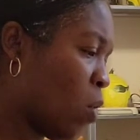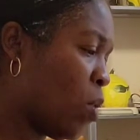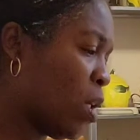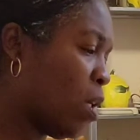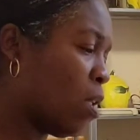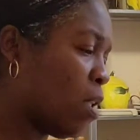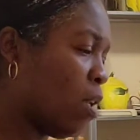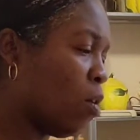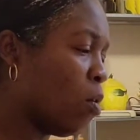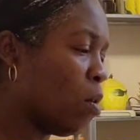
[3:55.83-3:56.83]
I'm going to cut
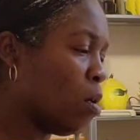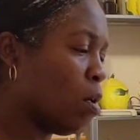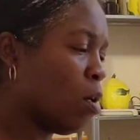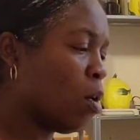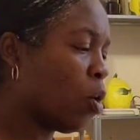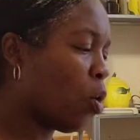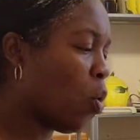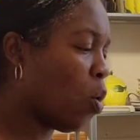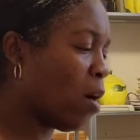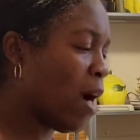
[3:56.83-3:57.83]
that little
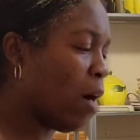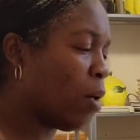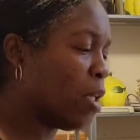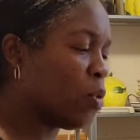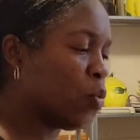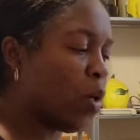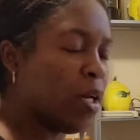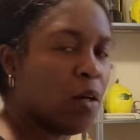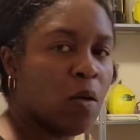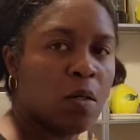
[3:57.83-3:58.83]
core out as
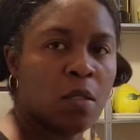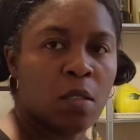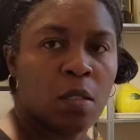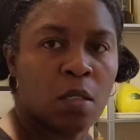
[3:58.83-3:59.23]
well.